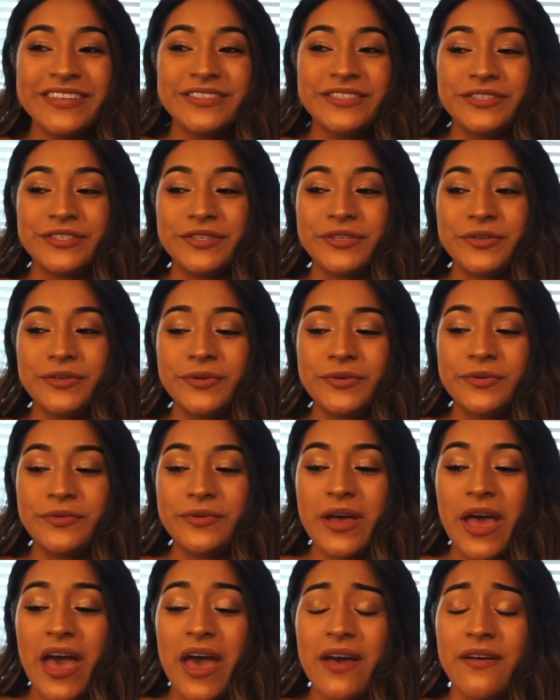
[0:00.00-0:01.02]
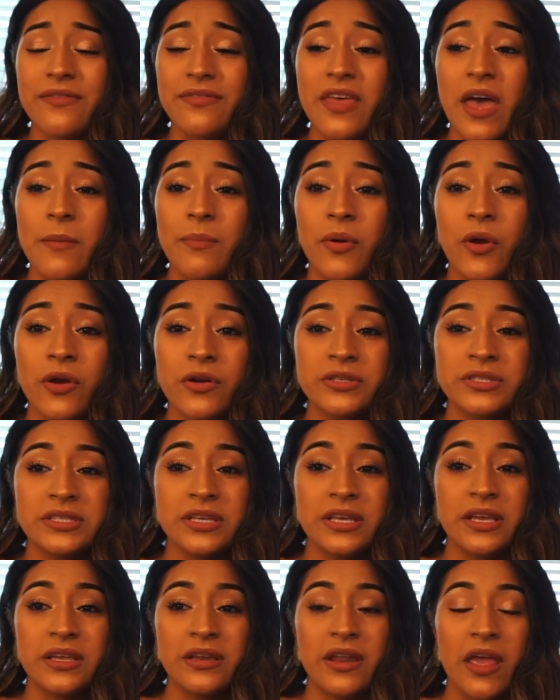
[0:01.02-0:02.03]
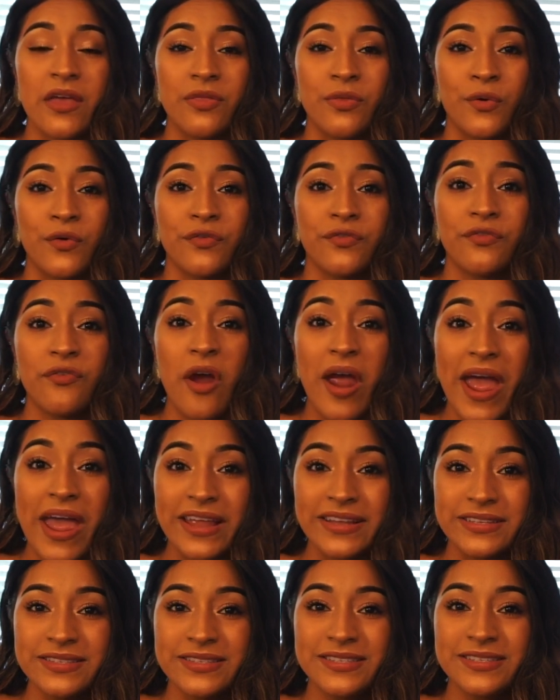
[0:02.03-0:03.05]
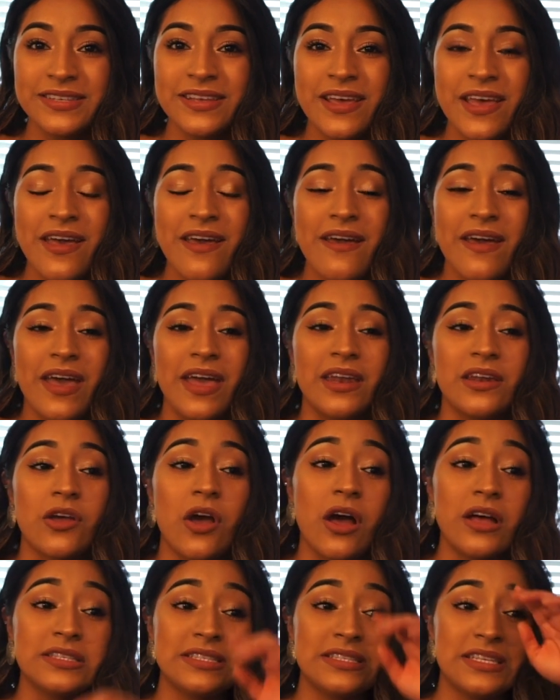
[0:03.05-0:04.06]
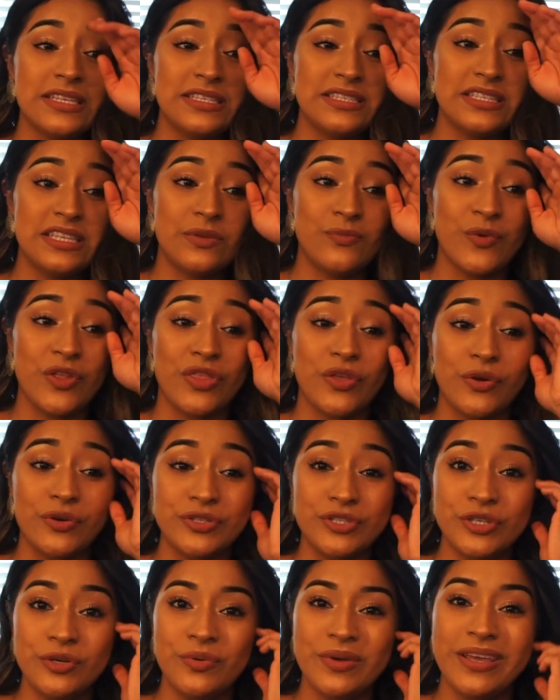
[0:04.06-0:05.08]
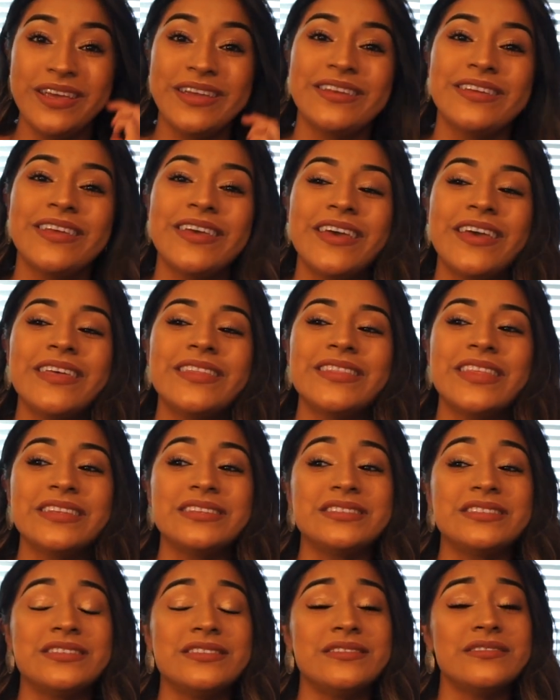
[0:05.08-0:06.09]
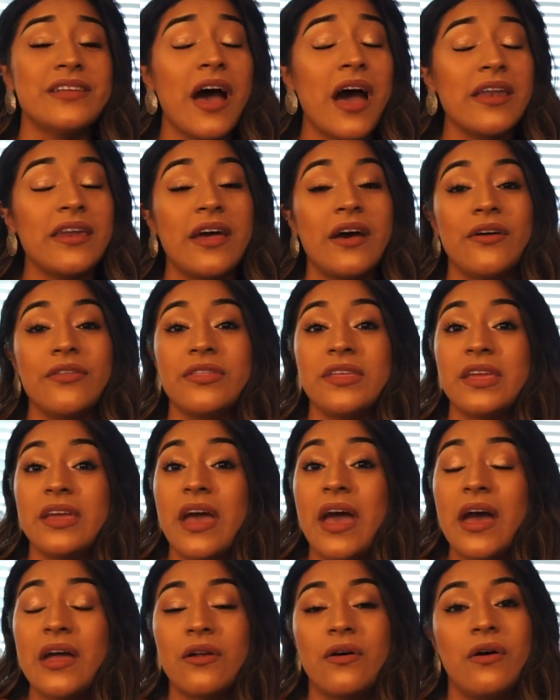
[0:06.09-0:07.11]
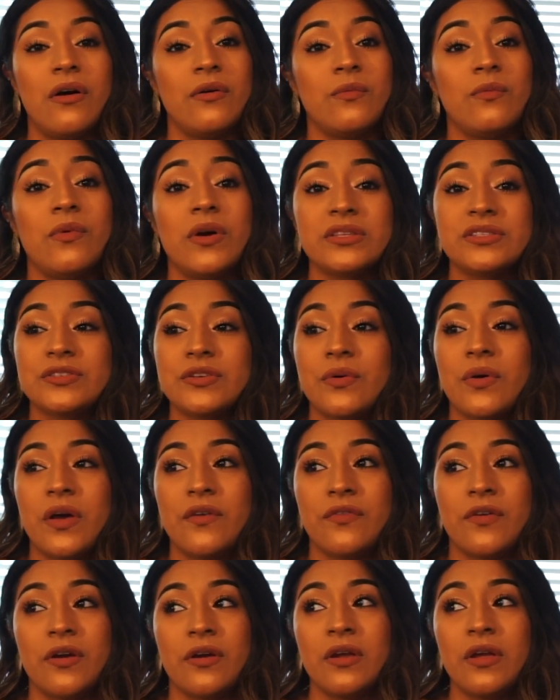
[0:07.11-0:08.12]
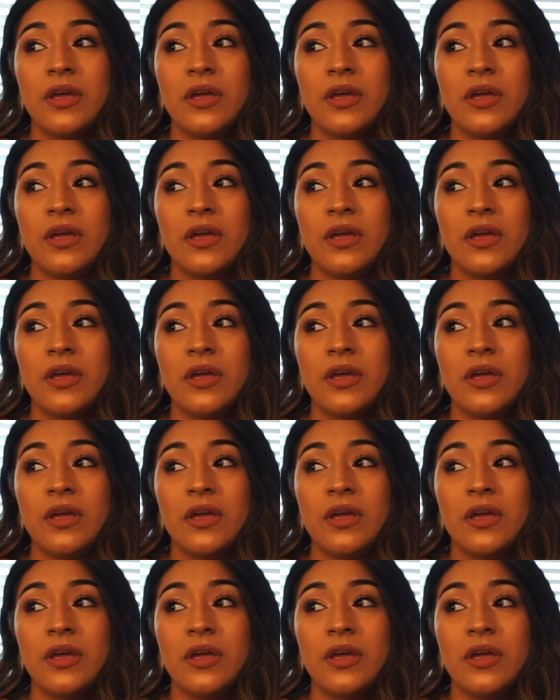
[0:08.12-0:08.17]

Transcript: to have that person and their friends and constantly seeing what they're doing. That's not healthy at all whatsoever.